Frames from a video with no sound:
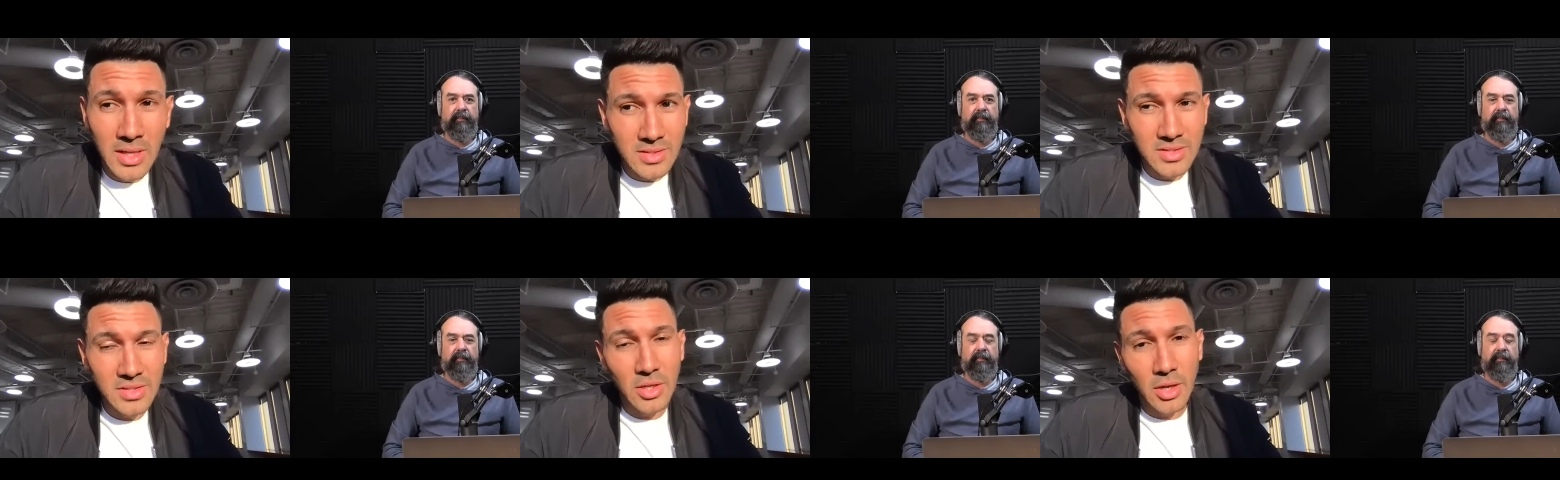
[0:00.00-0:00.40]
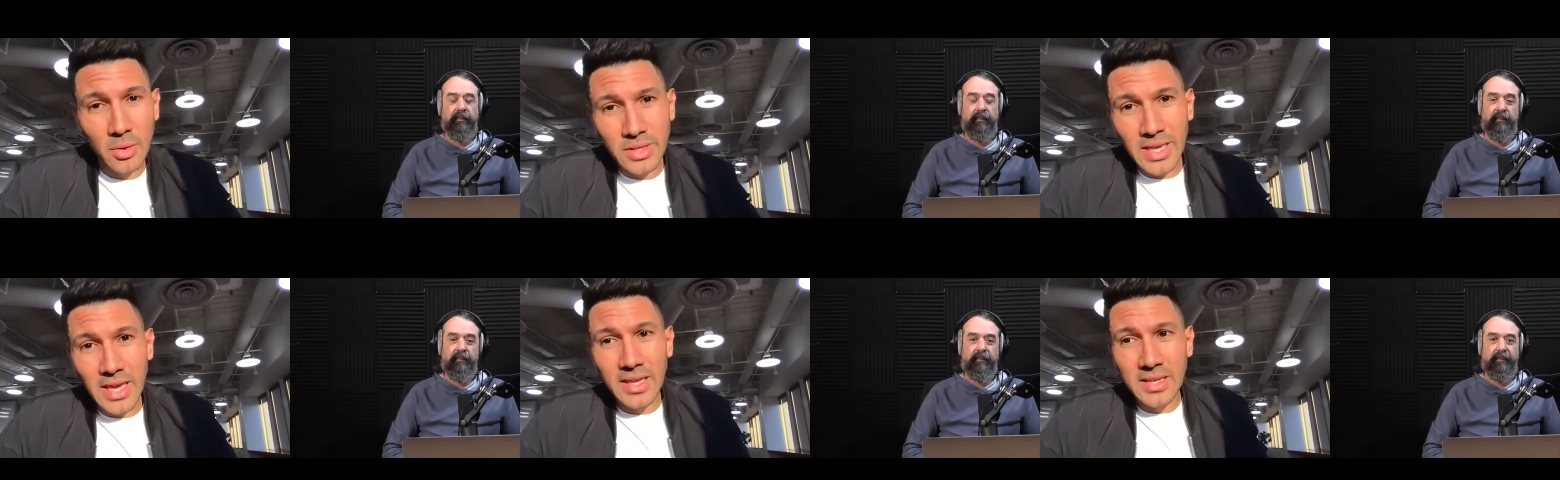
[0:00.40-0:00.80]
Speaker 1: It's, you know,
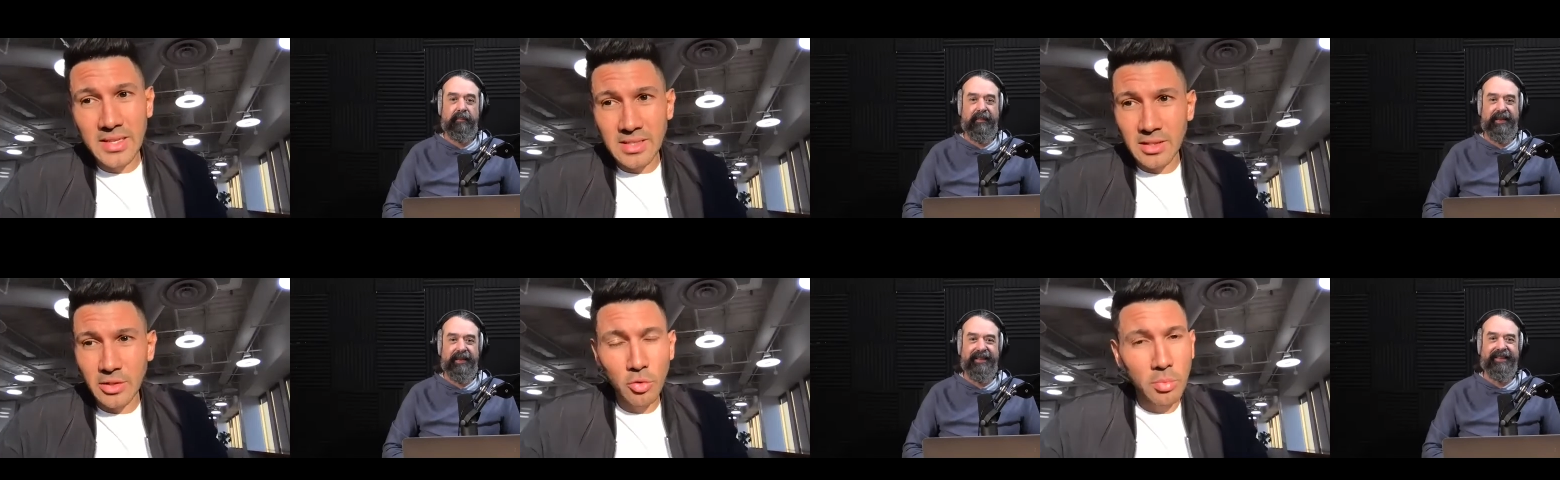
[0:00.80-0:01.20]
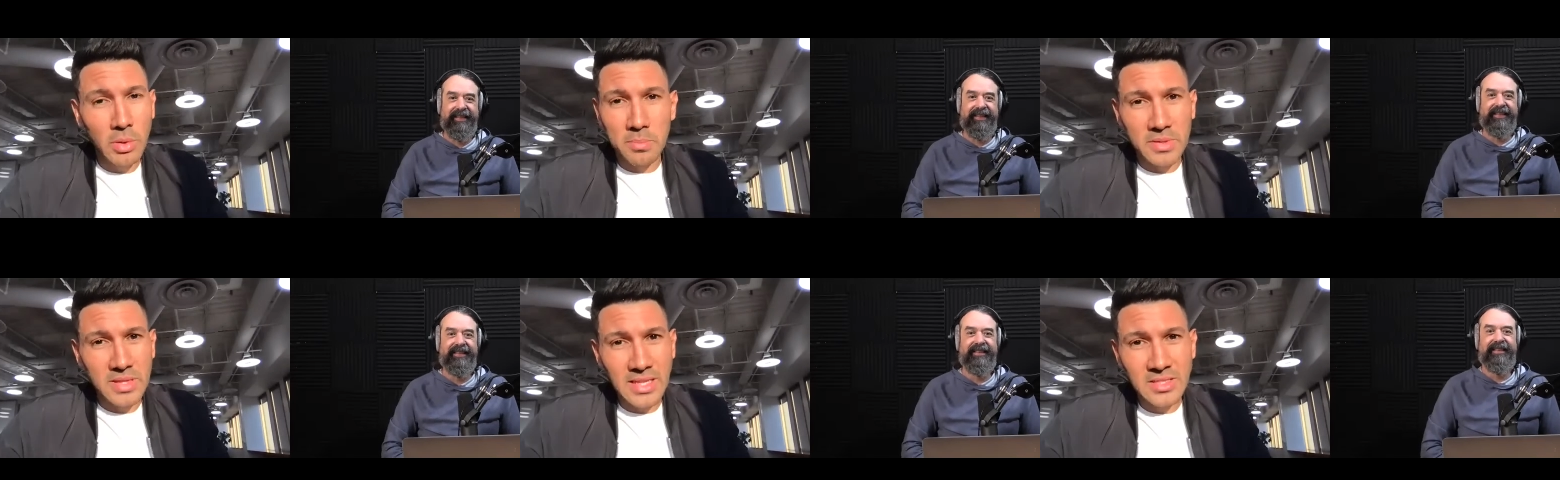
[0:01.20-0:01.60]
yeah, it is a little
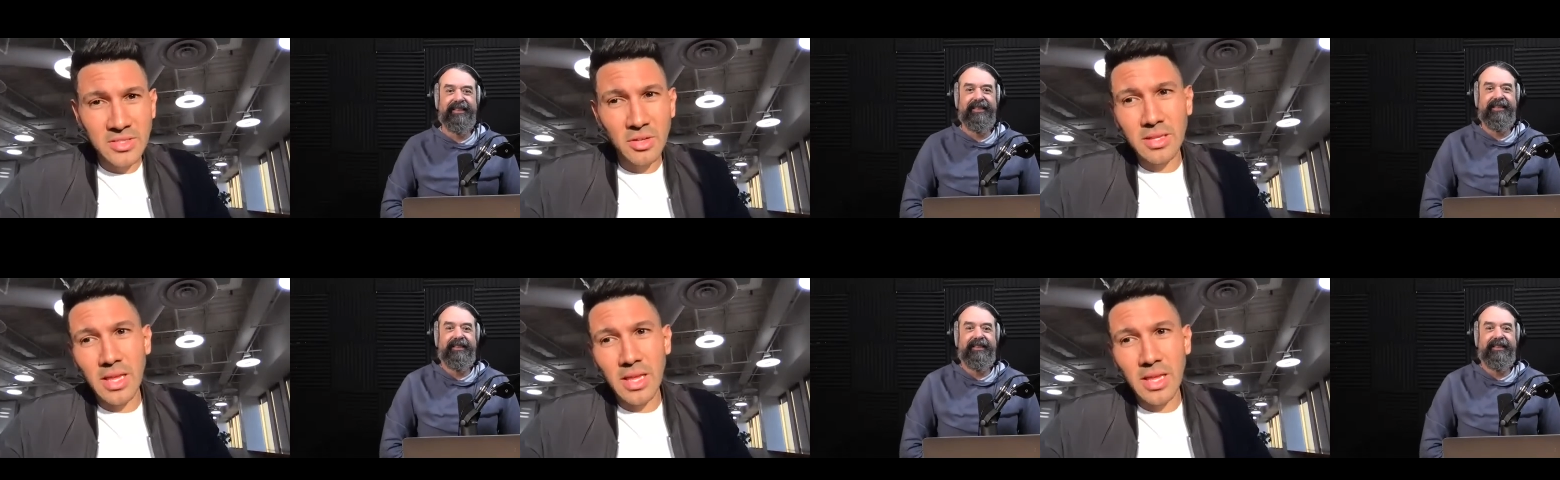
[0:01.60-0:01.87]
bit, but that's not